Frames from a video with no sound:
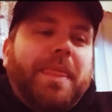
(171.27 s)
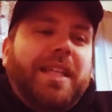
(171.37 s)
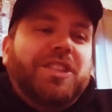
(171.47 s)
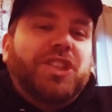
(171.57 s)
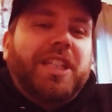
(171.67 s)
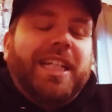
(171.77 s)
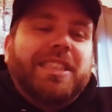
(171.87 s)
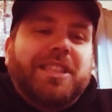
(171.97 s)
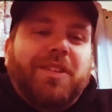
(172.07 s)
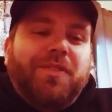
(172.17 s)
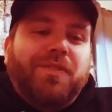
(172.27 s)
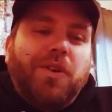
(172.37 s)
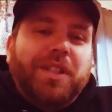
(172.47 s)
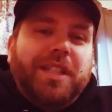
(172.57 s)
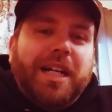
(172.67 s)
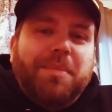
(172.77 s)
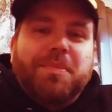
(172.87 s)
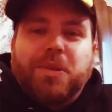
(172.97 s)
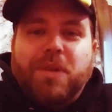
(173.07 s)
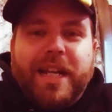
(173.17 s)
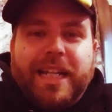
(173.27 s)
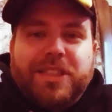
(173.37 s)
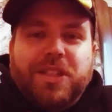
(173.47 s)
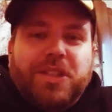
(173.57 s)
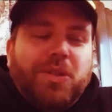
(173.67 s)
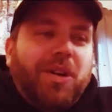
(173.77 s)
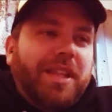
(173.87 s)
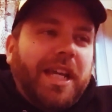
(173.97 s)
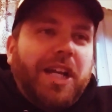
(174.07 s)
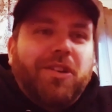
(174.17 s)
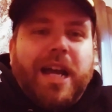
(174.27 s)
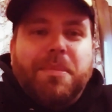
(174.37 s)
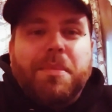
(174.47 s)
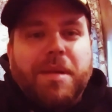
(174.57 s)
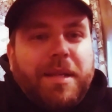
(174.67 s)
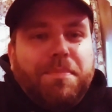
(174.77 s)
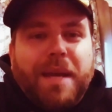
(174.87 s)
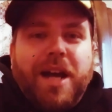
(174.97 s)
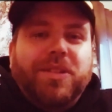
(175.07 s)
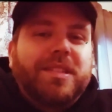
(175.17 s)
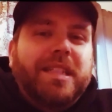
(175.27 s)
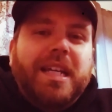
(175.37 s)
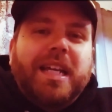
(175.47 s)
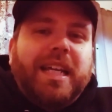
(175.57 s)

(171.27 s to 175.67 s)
these jeans, they're folded up and they're right next to the door. They can grab them and bounce.